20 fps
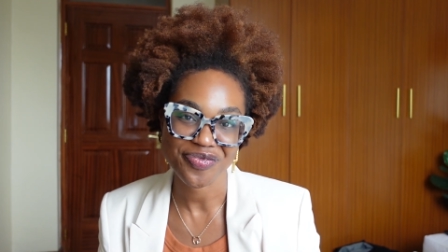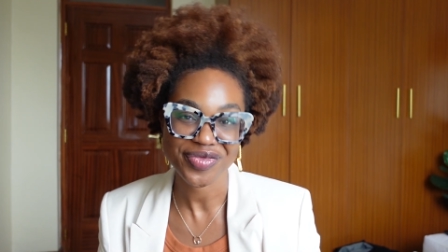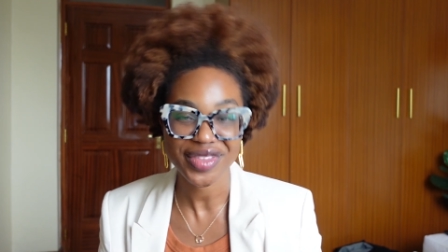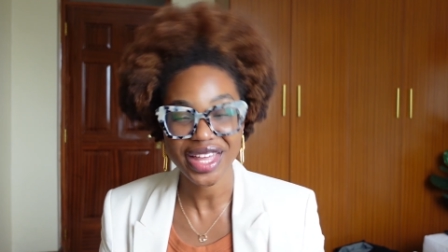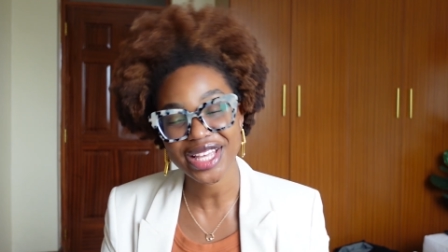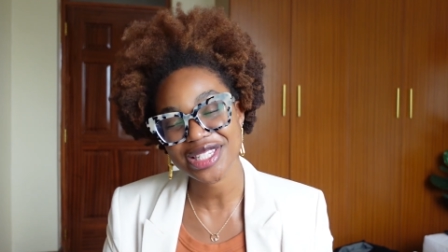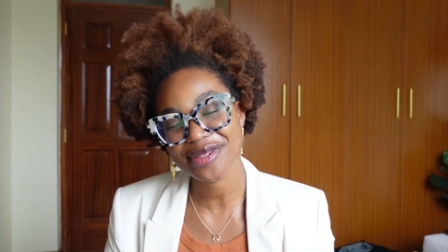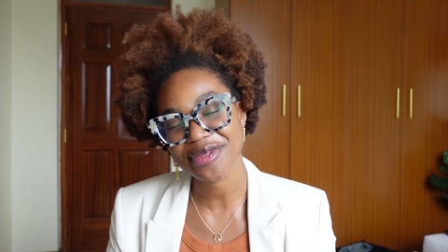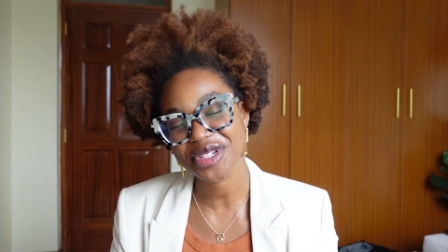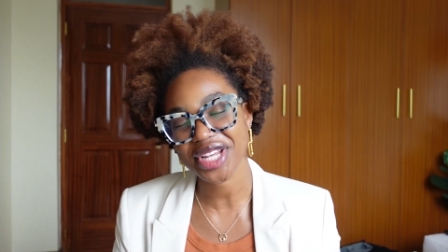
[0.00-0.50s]

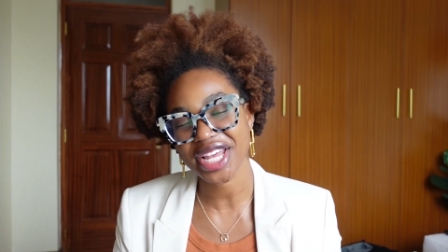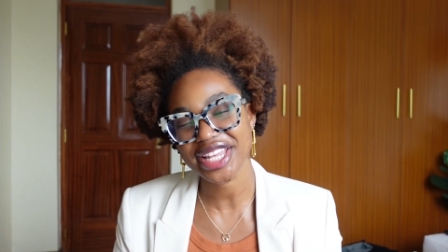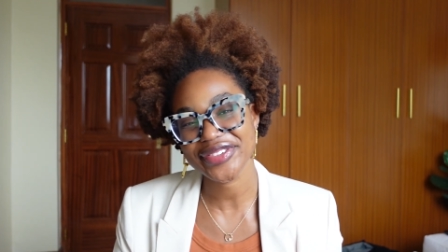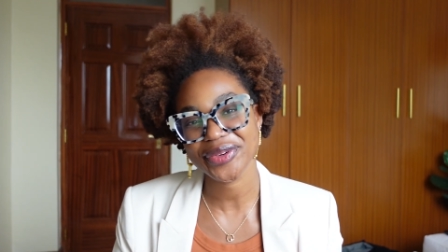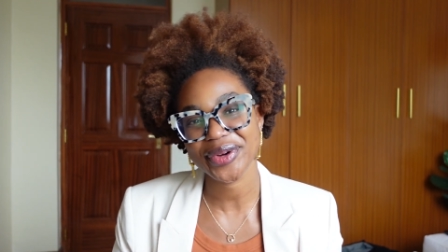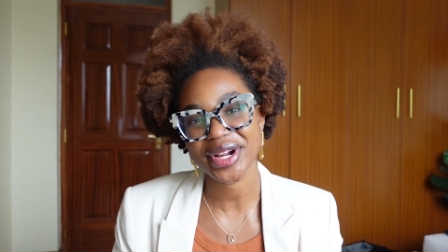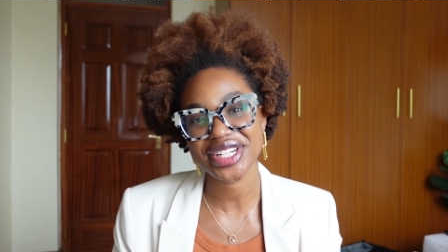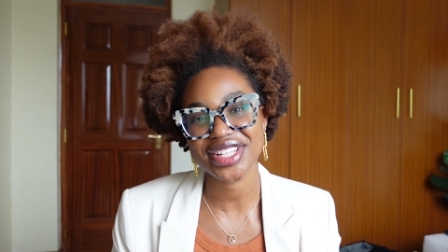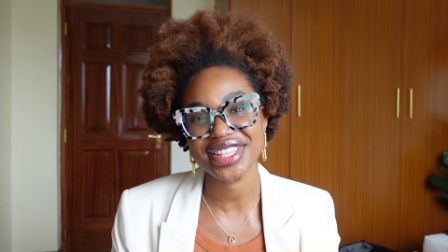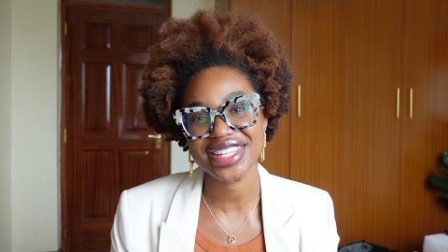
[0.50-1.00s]
Thanks so much guys
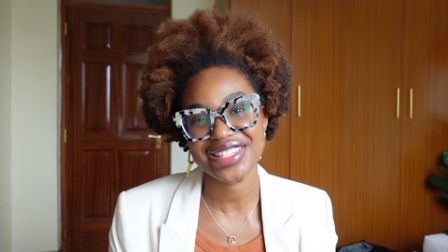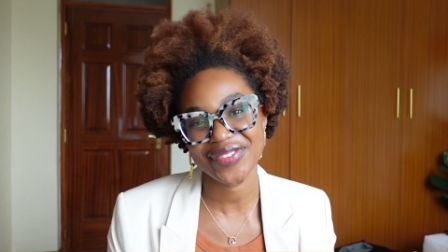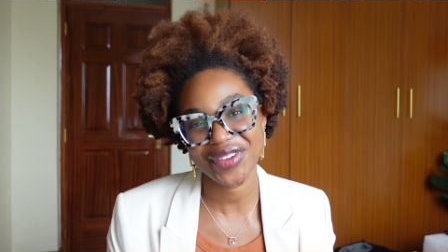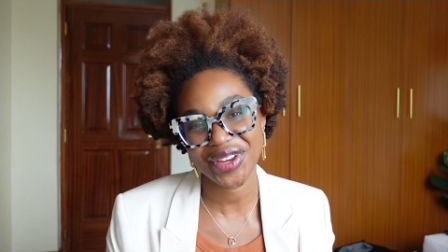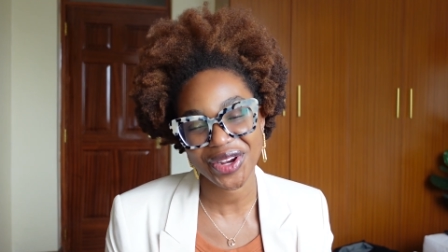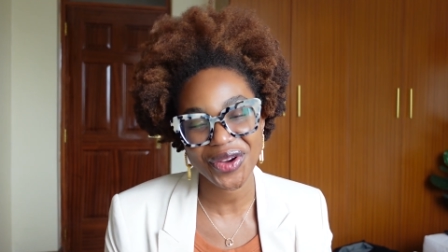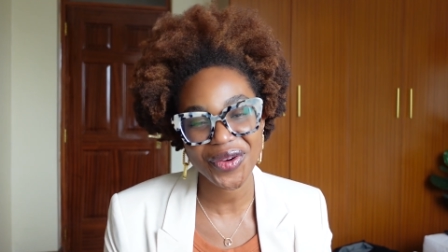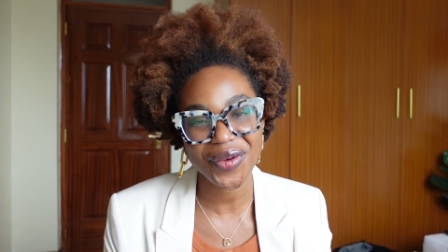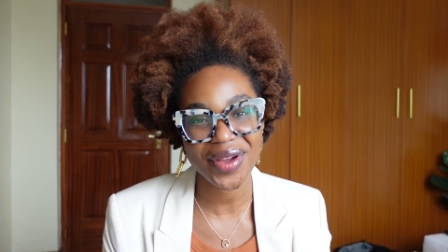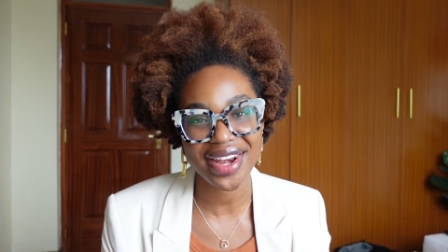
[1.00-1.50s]
for watching this
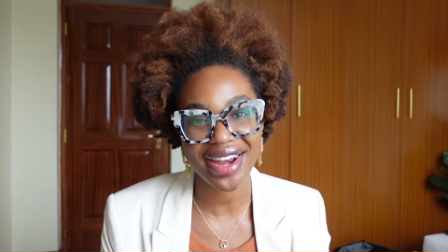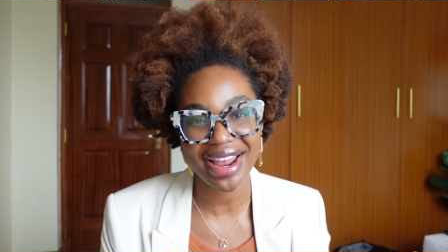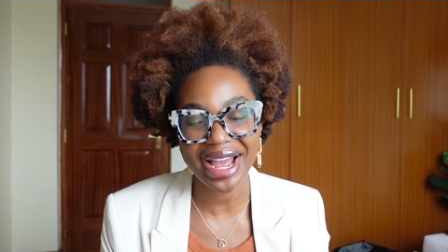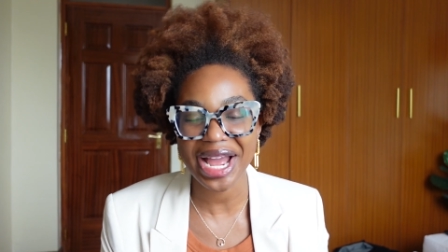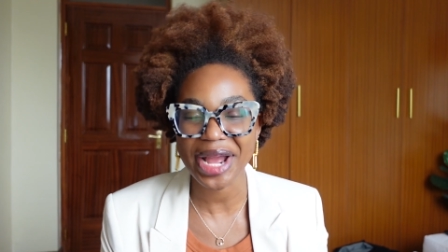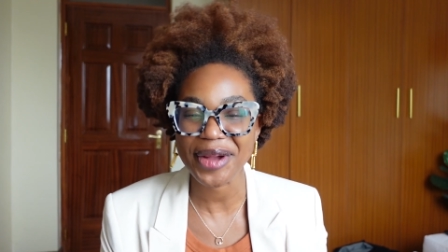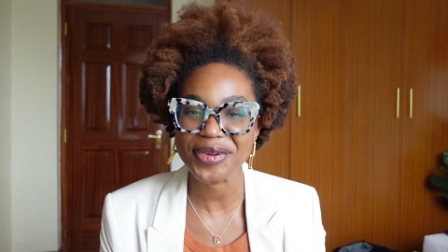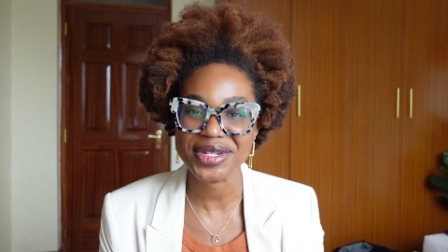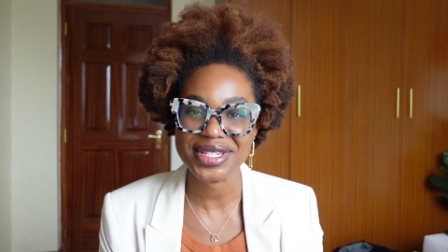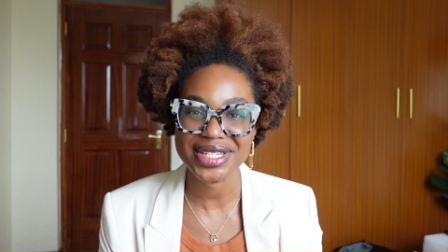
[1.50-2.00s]
video, and
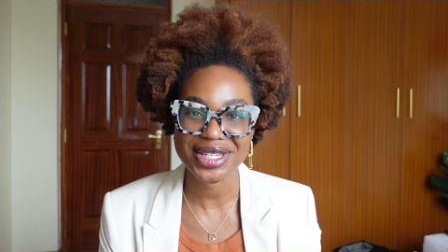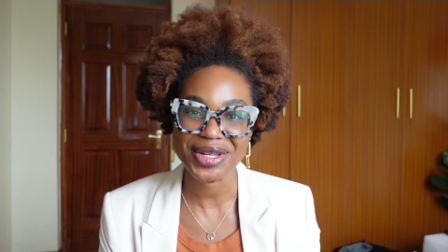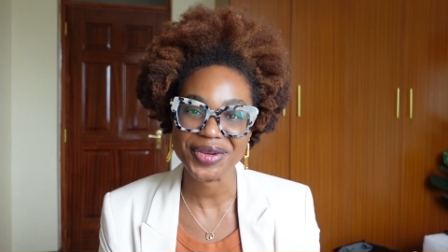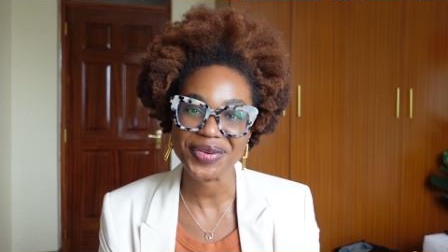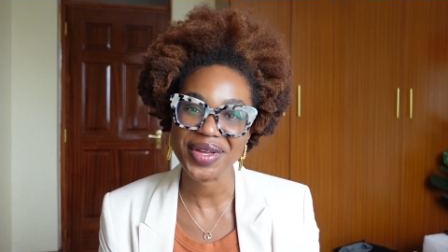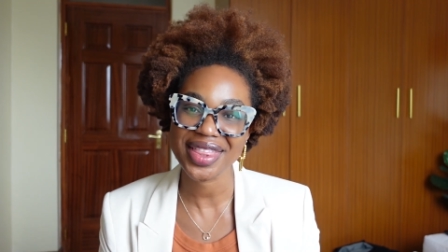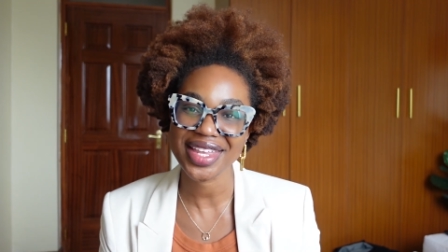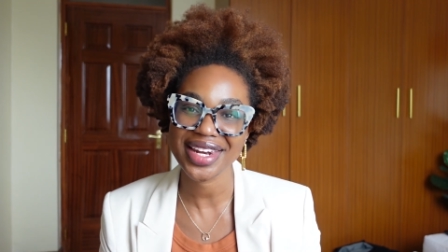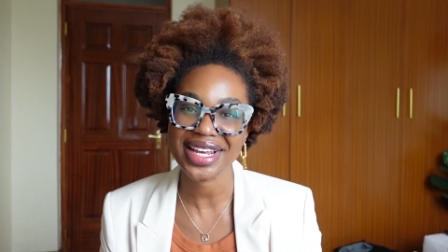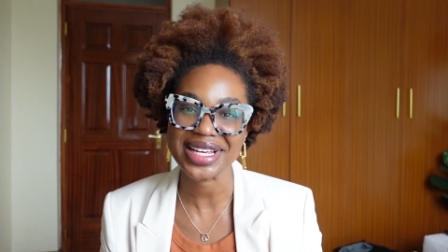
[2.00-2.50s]
I will see you
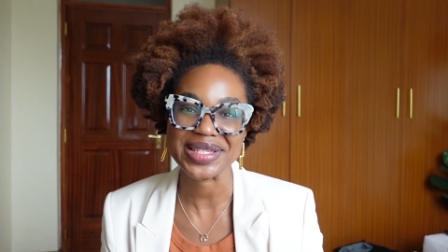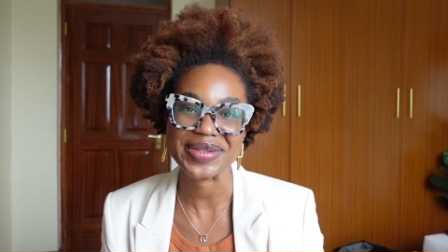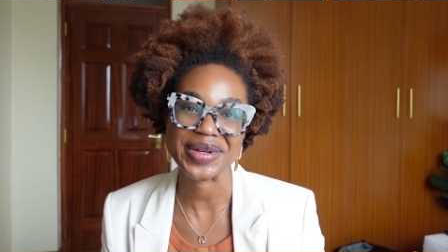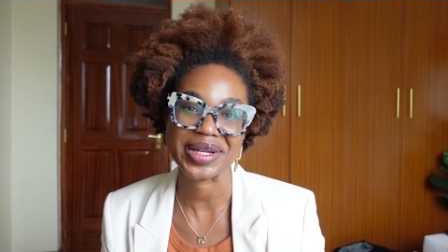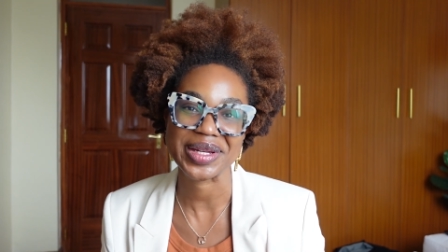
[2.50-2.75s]
in the next